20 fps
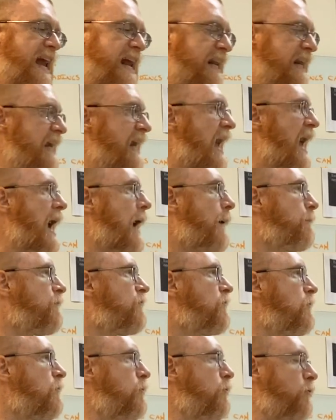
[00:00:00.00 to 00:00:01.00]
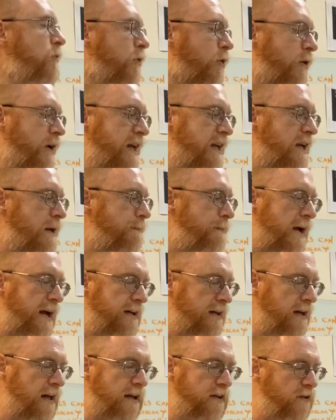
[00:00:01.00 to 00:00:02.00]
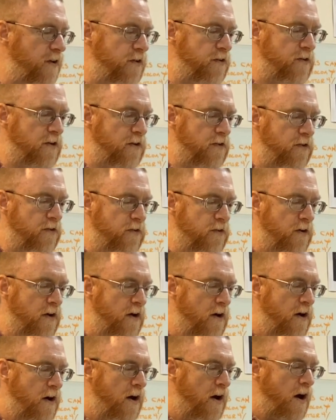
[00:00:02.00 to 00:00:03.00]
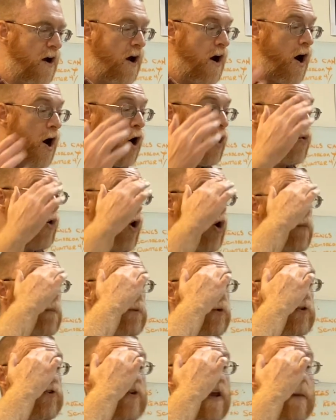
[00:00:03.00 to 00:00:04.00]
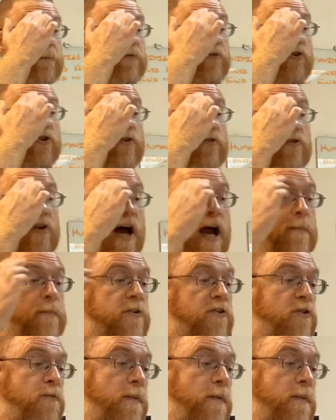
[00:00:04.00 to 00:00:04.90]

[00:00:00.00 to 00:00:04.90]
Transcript: any absolute or independent existence. Our own perception of time and